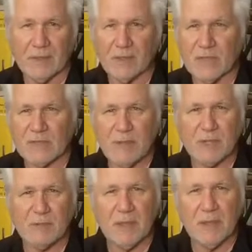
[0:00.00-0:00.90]
So that's my
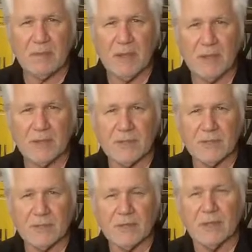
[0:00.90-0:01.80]
spiel on
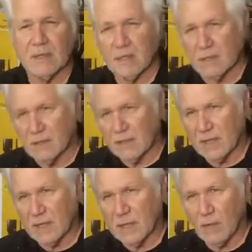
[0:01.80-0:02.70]
meters.
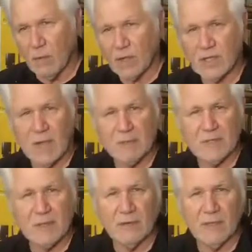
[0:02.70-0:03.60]
The workshop
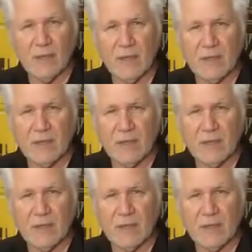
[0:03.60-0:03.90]
is here for you.